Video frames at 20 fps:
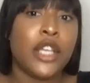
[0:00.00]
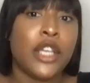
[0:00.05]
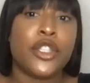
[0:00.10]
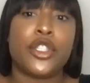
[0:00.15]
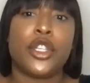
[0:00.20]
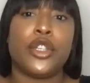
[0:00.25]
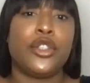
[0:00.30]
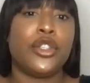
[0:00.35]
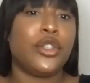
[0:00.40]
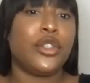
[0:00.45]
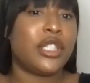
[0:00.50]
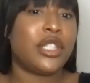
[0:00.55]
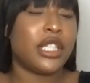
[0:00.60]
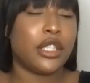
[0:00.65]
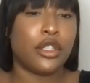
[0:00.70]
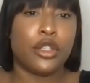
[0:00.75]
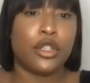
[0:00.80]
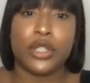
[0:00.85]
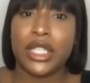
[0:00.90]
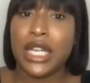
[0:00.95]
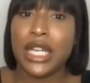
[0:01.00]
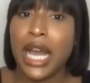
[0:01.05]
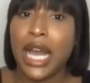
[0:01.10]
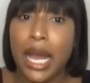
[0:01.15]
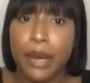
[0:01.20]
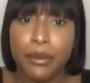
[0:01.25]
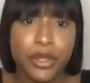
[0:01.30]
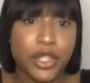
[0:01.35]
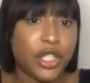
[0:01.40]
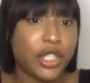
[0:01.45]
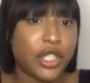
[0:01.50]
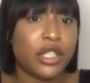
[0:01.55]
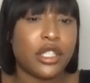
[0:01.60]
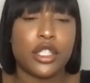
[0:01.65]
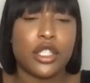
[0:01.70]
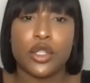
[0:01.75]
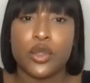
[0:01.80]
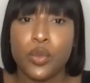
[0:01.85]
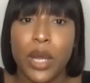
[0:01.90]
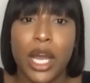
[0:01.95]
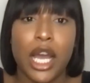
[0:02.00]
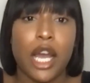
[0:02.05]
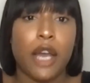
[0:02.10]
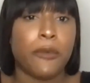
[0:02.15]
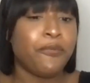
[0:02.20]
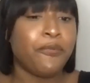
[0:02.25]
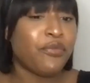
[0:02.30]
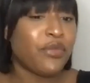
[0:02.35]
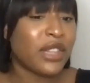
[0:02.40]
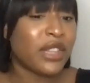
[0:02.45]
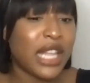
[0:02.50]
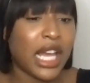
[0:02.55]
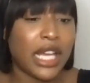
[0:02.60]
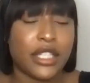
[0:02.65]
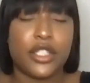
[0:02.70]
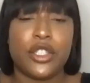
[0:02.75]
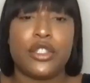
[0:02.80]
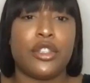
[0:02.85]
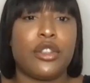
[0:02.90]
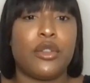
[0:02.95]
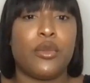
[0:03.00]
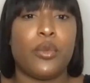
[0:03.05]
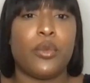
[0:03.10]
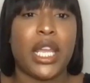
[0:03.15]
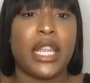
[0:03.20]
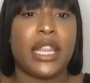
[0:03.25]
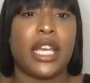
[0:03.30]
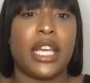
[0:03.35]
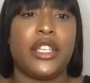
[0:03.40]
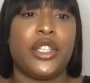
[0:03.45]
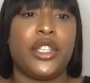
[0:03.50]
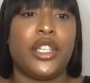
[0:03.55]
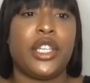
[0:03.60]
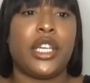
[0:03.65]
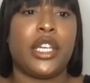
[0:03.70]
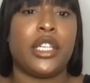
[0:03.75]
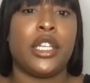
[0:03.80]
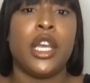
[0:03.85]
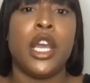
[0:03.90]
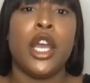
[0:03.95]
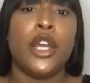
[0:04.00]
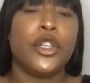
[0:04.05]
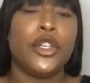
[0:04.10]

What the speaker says: So using good captions as well. That's another way that you can